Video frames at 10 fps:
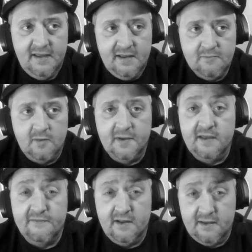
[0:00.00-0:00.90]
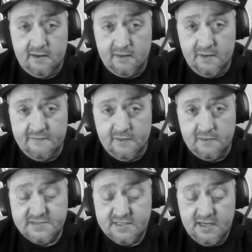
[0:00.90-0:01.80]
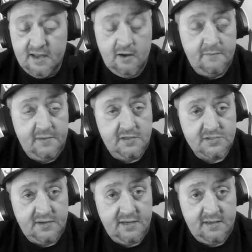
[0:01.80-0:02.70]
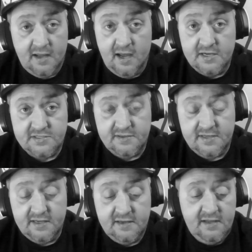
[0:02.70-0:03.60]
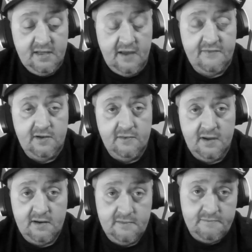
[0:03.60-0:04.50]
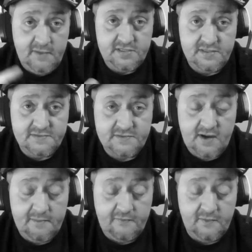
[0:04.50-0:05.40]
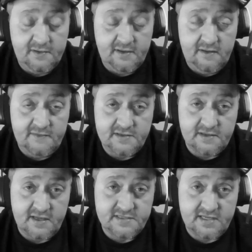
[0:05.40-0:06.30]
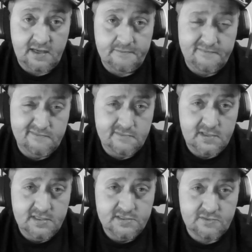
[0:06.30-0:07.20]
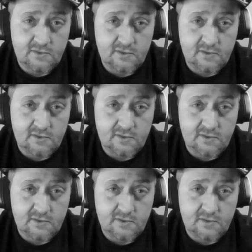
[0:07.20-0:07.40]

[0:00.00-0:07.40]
more Micky Flanagan on the way, folks. I hope you enjoyed it. I sure did. If you're new here, make sure you subscribe before you leave. And until next time, Squirrel